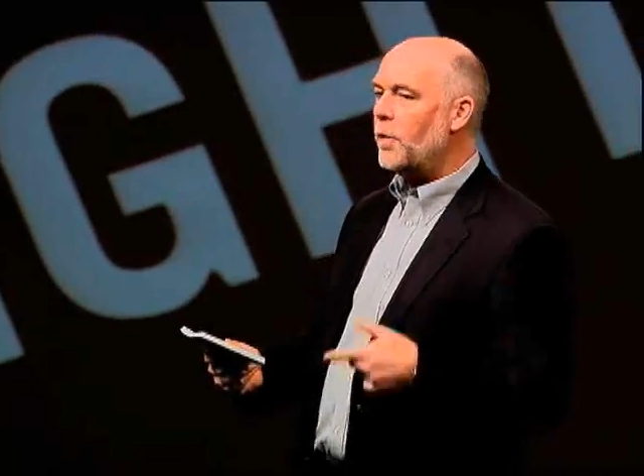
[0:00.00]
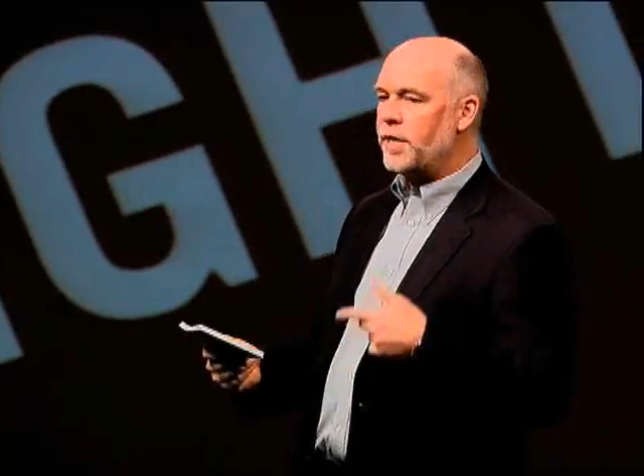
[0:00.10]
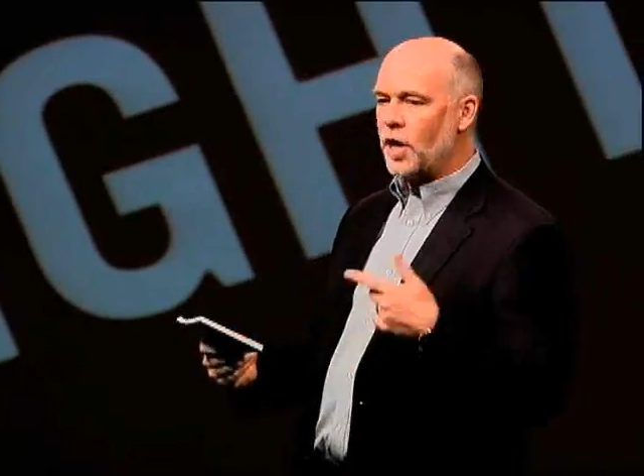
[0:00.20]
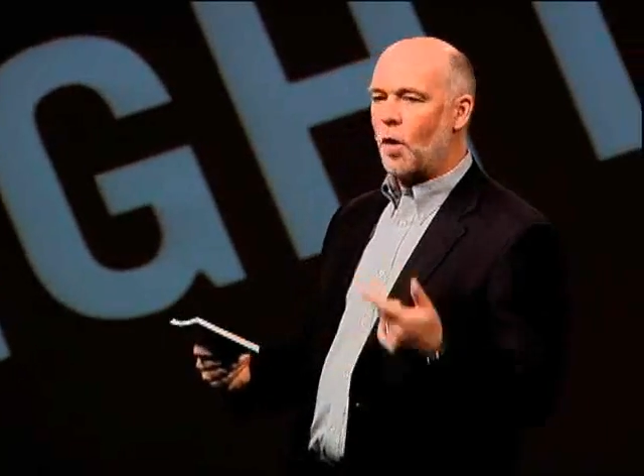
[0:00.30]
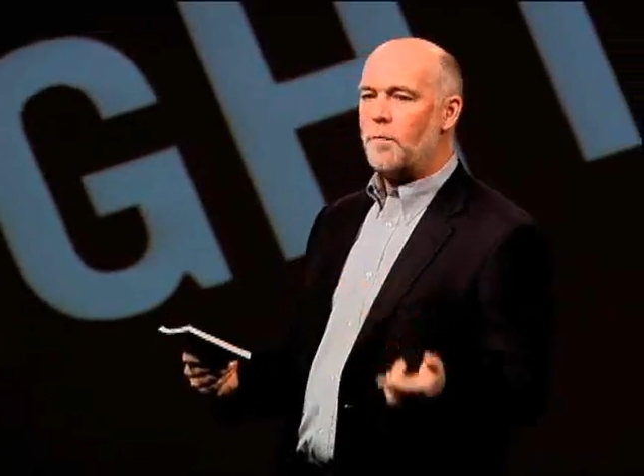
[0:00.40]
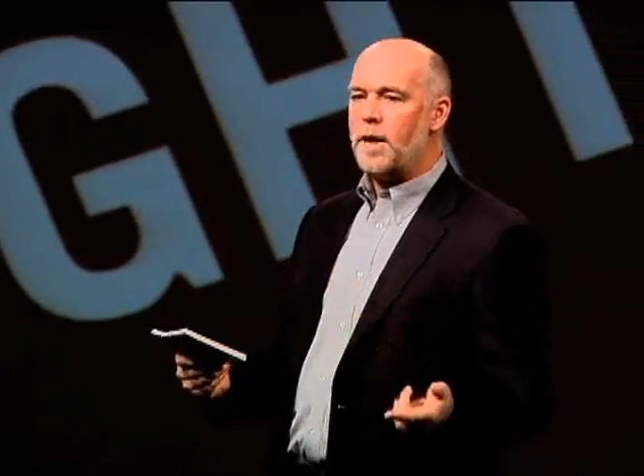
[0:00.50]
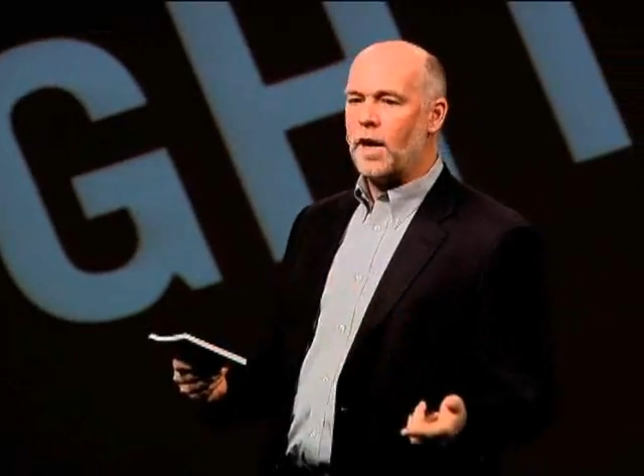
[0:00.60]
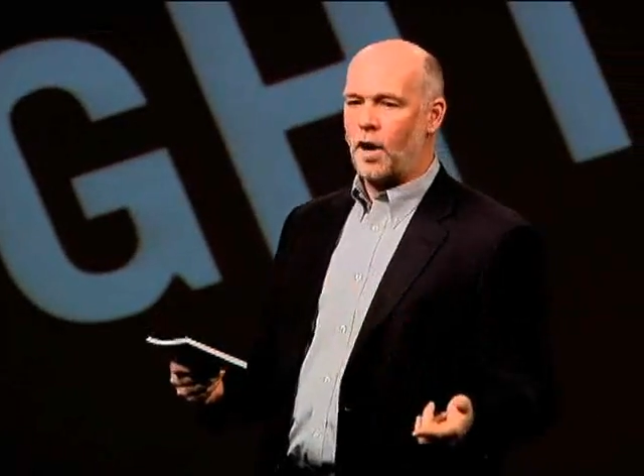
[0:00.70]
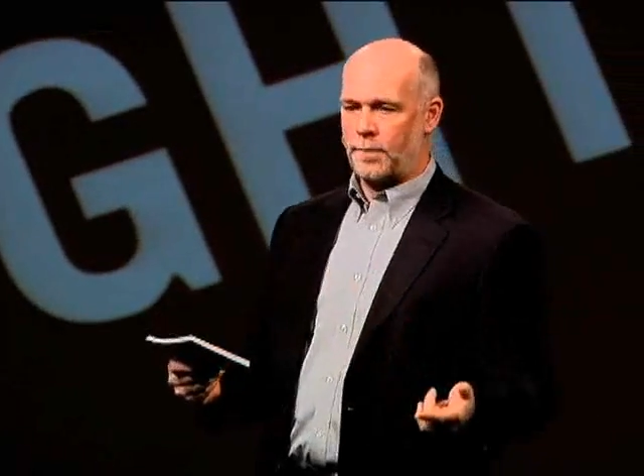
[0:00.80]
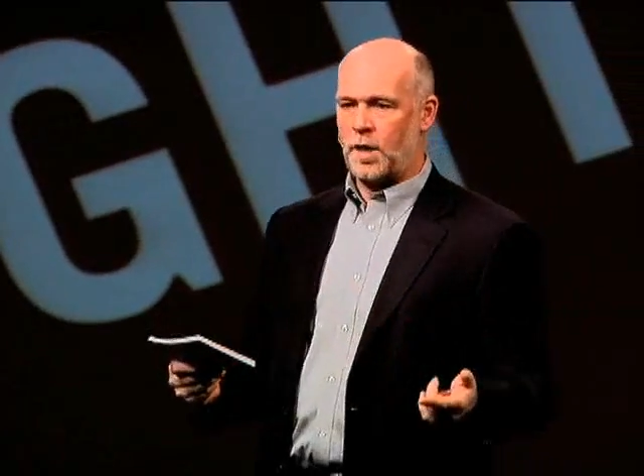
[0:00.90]
we don't meet
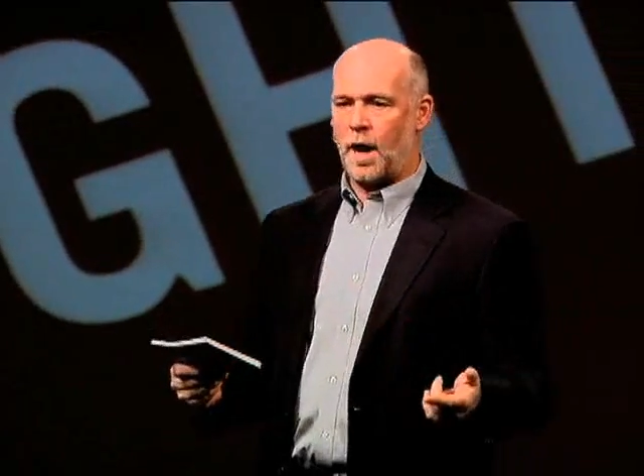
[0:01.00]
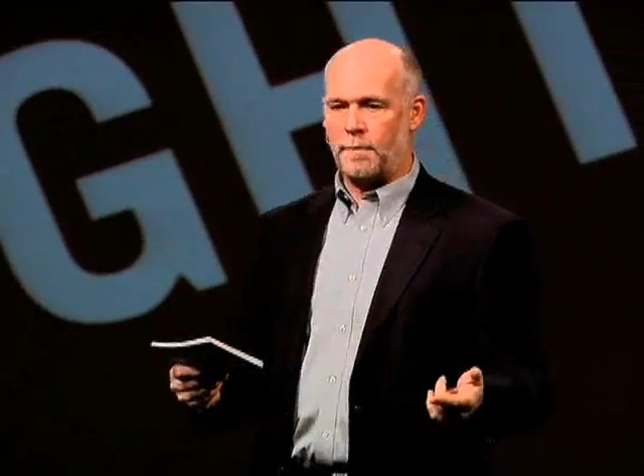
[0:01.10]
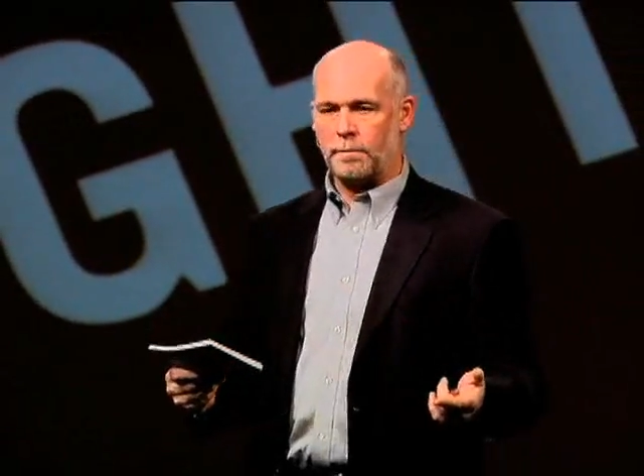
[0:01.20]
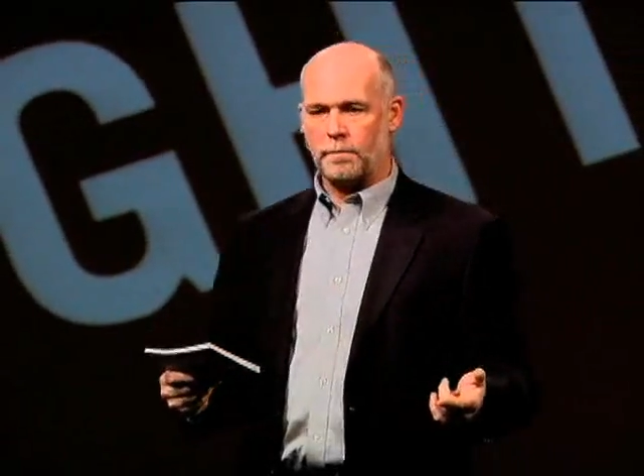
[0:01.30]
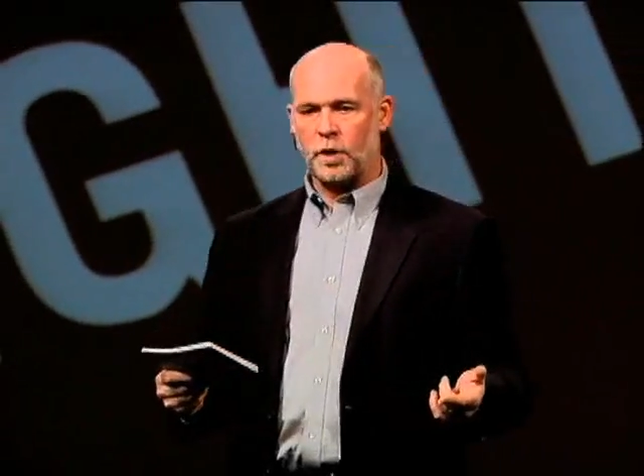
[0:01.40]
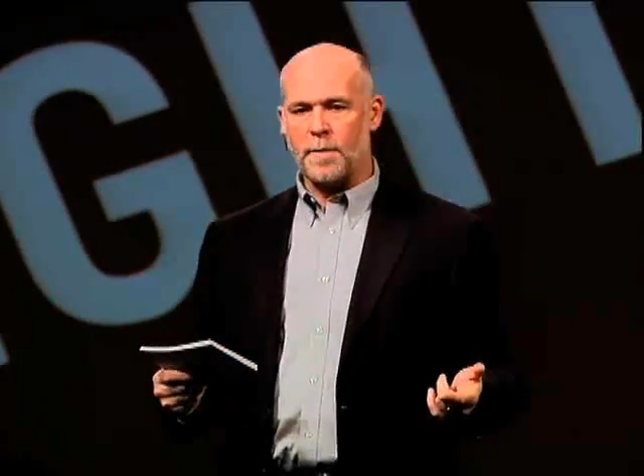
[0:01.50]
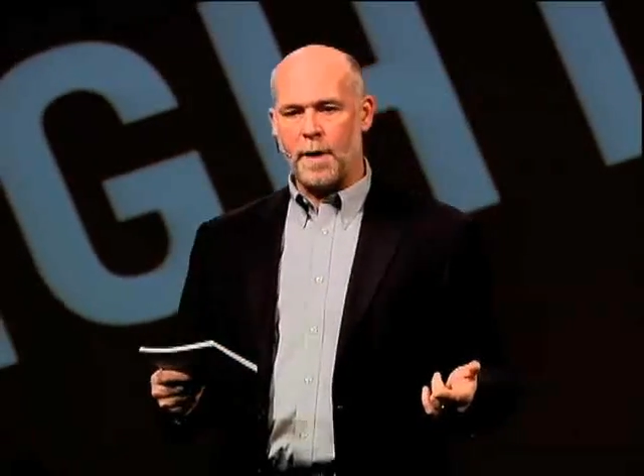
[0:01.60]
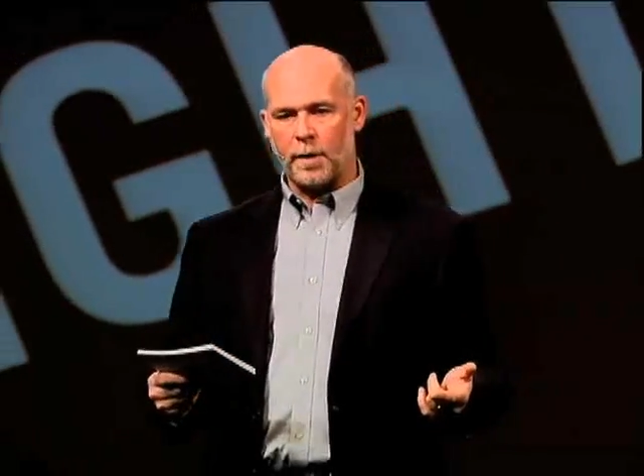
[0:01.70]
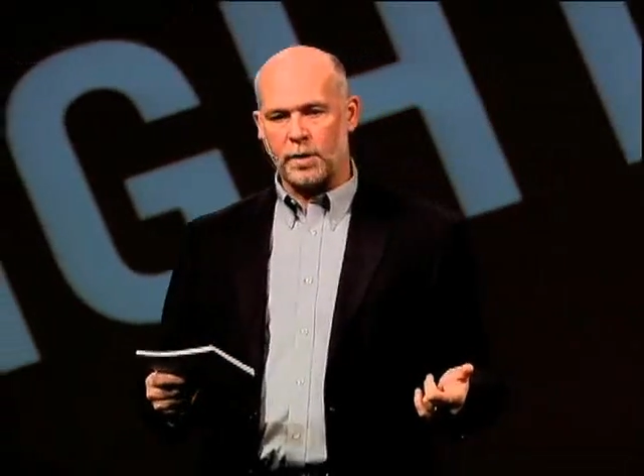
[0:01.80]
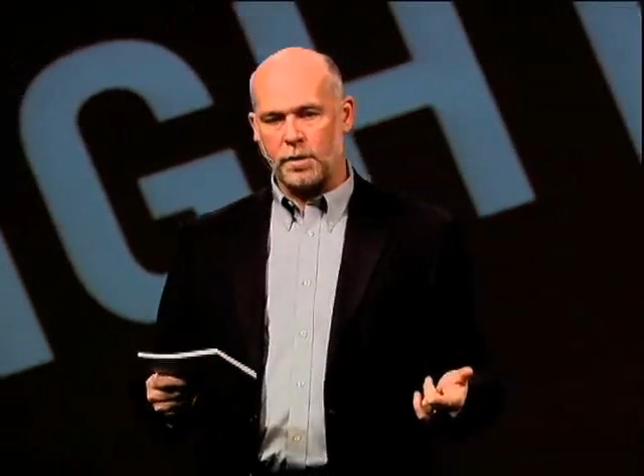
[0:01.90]
our uptime
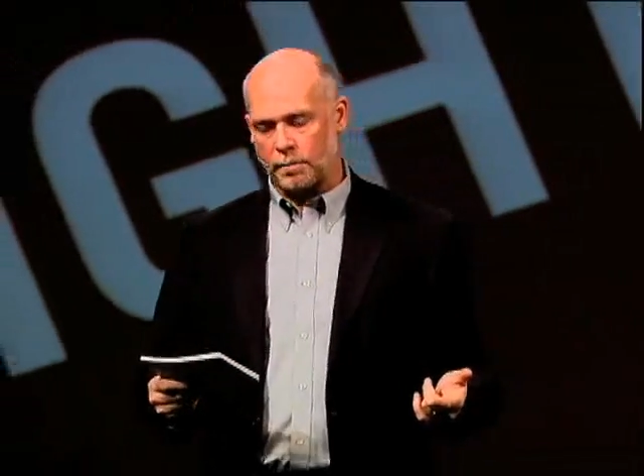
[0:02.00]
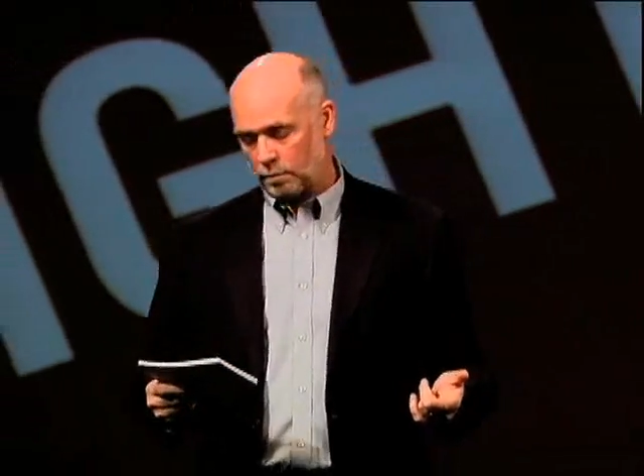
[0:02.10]
commitments.